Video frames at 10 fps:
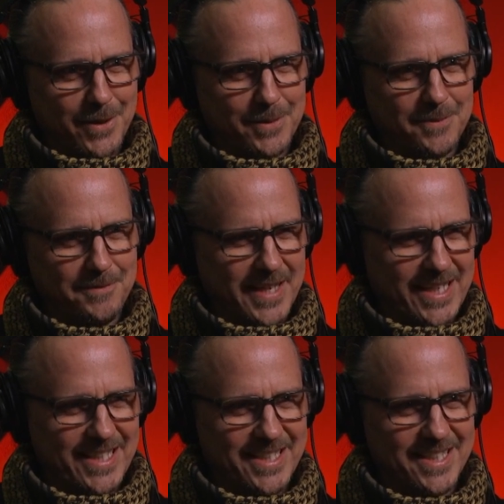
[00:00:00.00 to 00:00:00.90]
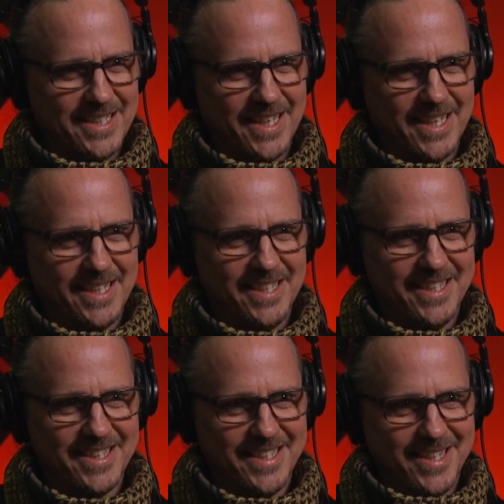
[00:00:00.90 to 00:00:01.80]
faded,
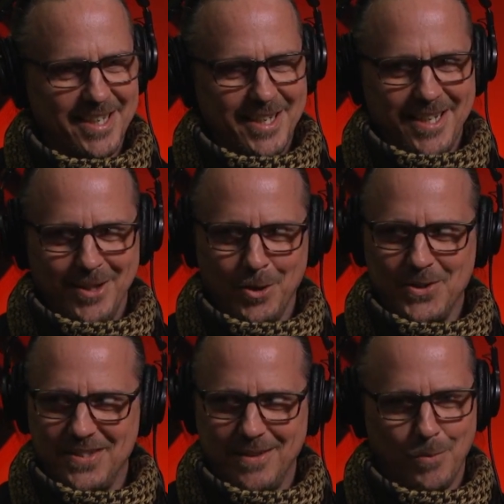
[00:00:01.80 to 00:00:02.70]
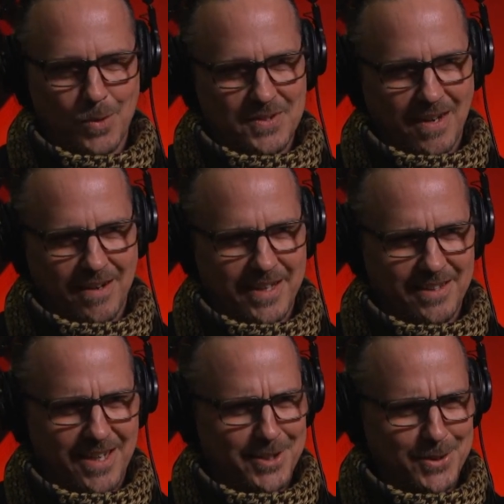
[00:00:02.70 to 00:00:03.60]
and it looks almost
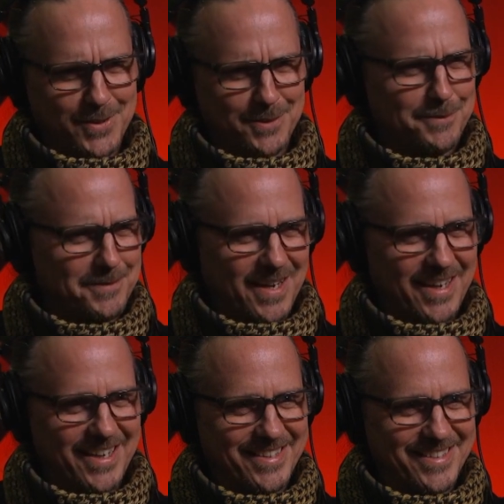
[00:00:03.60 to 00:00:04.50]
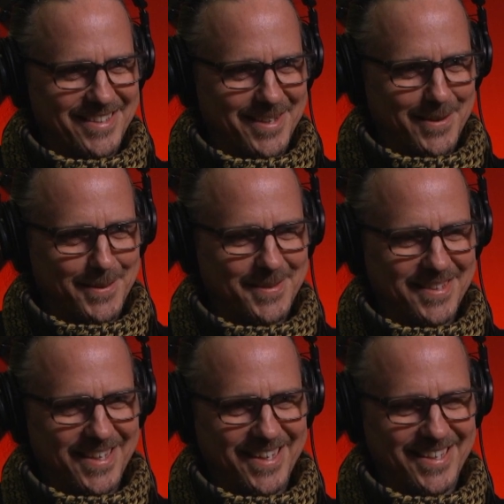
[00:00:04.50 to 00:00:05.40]
archaeological find,
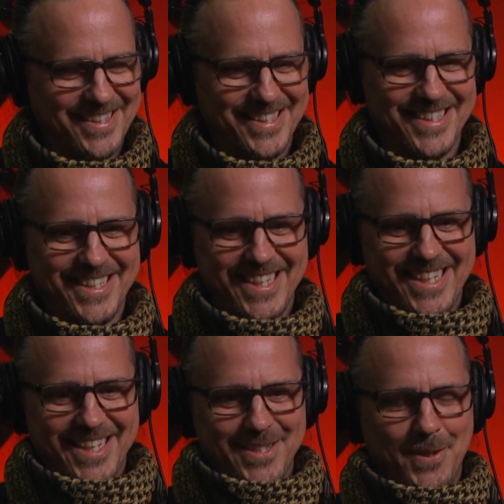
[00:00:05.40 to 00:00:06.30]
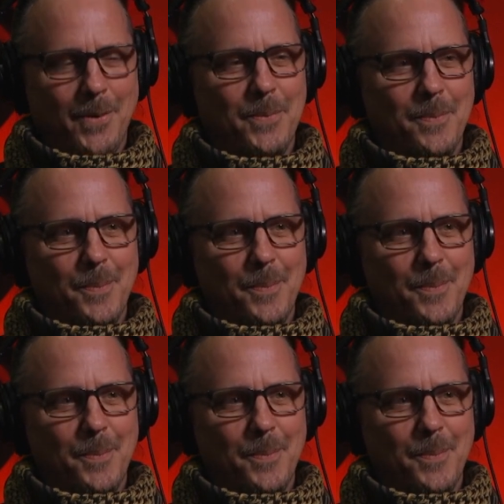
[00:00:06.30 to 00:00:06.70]
and so.